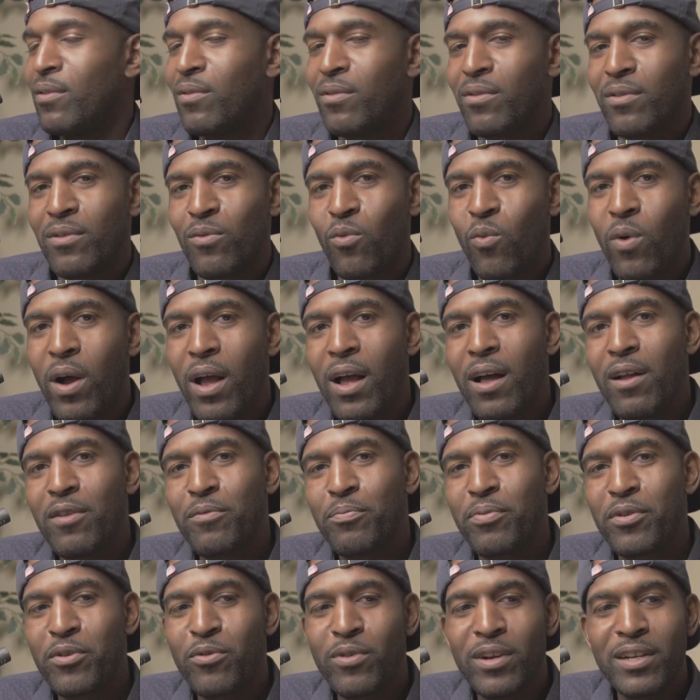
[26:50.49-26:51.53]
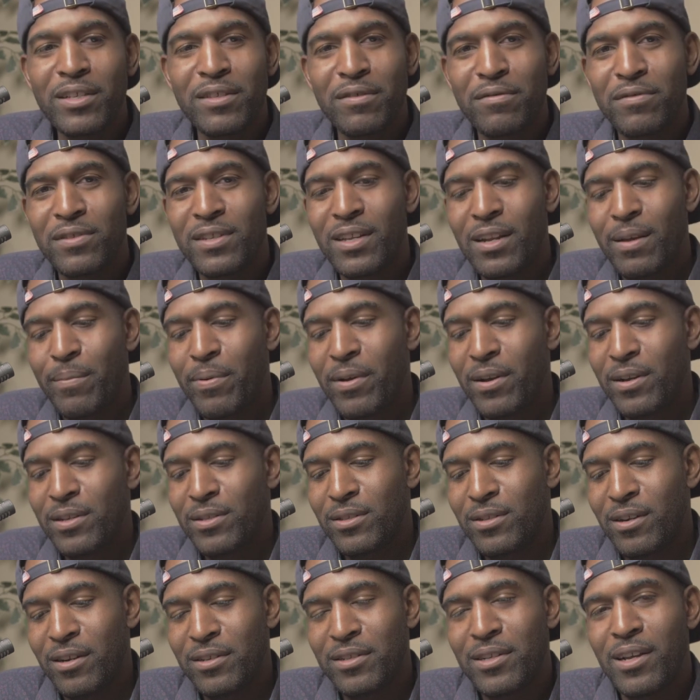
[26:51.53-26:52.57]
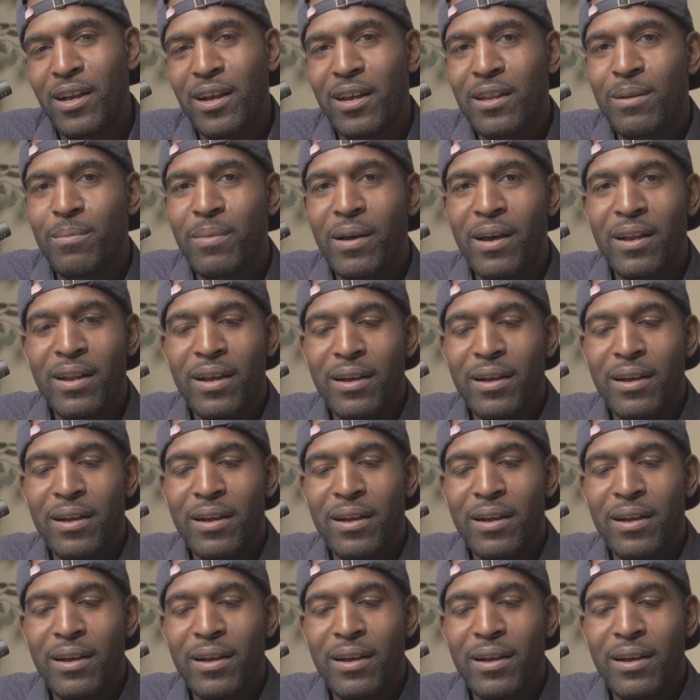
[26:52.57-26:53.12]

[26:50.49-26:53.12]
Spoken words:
wild progressives get up here and start talking about how